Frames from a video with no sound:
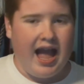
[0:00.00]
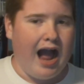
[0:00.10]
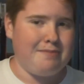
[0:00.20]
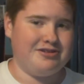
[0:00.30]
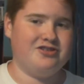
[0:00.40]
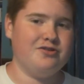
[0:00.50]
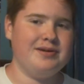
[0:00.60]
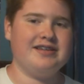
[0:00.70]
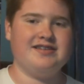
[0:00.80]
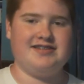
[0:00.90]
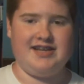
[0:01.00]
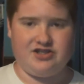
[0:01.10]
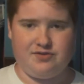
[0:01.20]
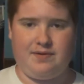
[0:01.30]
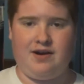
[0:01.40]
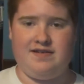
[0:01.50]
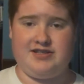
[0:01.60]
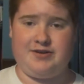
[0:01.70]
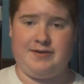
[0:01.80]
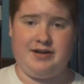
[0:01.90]
I'm assuming the sensor bar
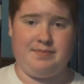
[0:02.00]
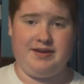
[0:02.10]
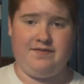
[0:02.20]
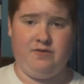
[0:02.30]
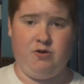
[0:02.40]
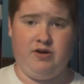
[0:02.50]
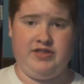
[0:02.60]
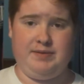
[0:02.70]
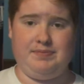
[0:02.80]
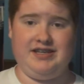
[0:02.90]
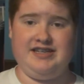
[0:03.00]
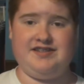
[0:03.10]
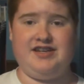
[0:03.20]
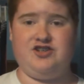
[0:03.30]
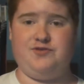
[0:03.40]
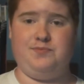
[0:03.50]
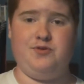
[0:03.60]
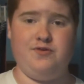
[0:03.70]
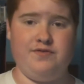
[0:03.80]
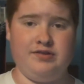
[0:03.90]
is going to be for the PlayStation
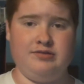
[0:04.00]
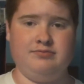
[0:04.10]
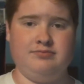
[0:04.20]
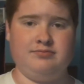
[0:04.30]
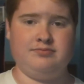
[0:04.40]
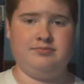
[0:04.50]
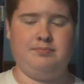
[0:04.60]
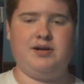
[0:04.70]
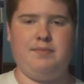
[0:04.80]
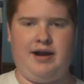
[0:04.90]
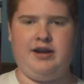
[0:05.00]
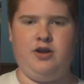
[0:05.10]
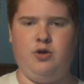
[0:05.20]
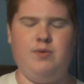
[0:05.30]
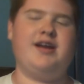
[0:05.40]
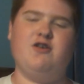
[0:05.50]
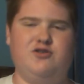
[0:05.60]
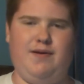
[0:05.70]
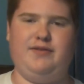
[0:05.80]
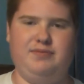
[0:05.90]
Move, but come on, who
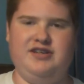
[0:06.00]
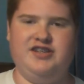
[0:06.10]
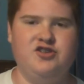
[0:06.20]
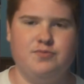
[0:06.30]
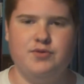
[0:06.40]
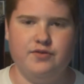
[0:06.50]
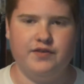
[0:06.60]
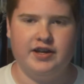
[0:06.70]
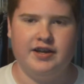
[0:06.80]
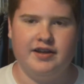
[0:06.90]
cares about the PlayStation Move?